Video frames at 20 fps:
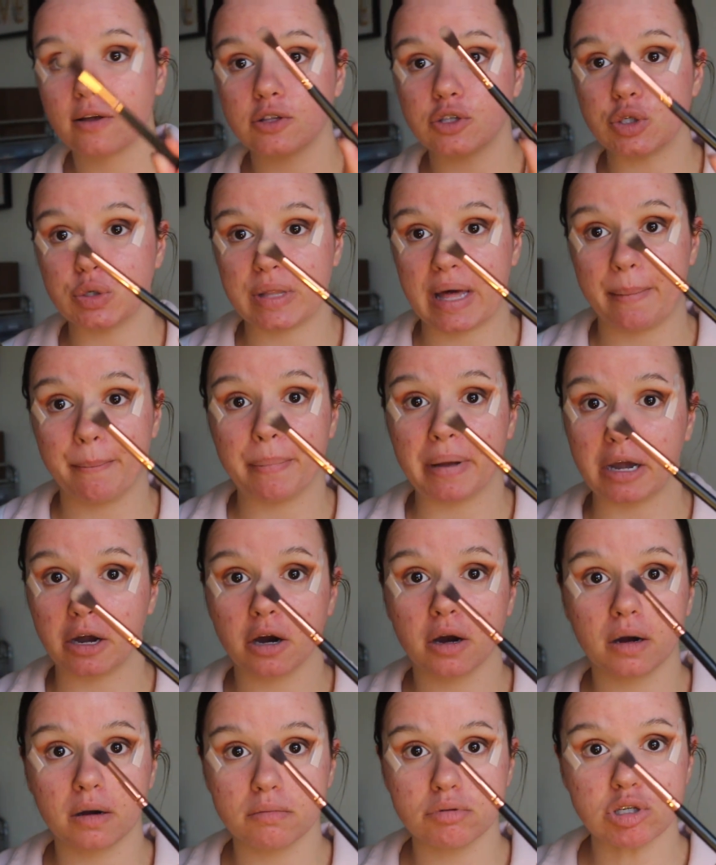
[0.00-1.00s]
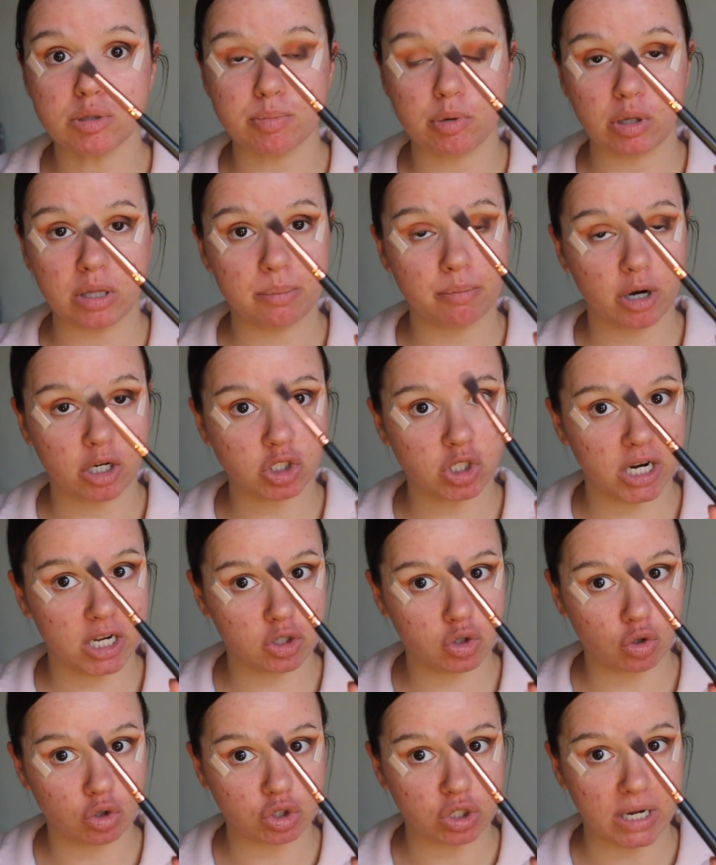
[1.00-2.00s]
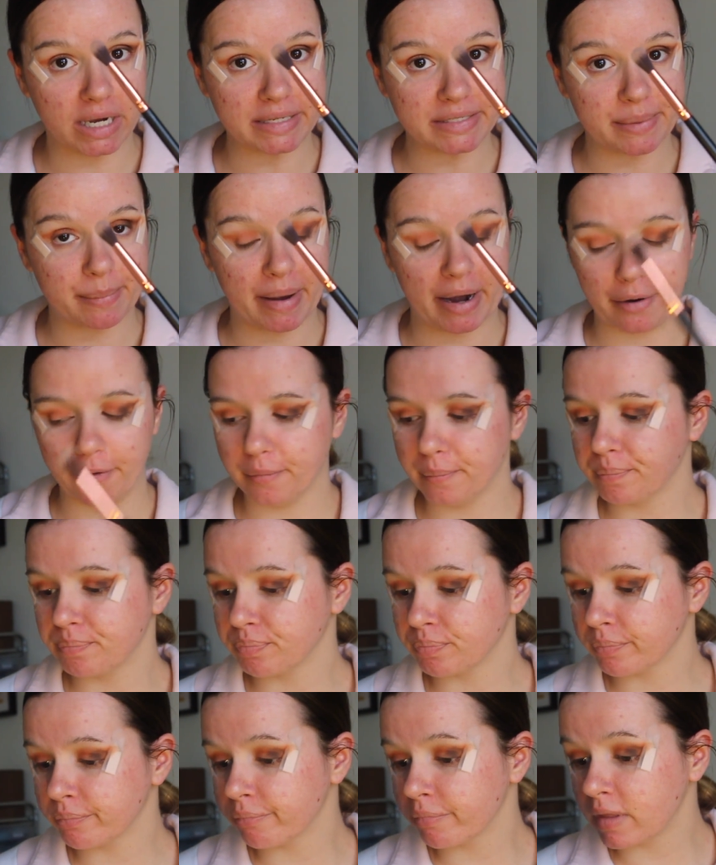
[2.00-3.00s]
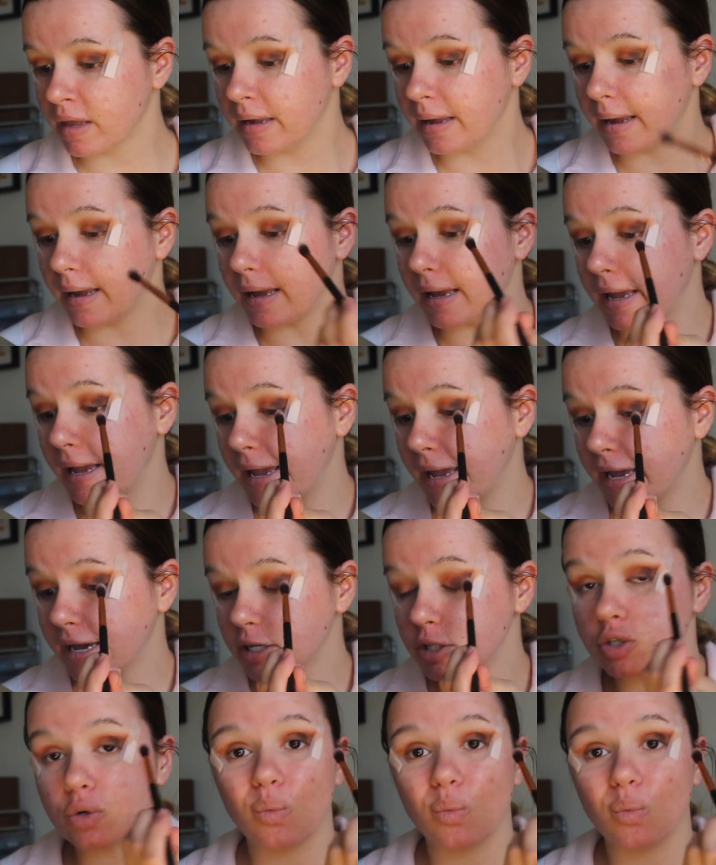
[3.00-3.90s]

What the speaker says: to that bigger spoolie brush that I told you guys about. And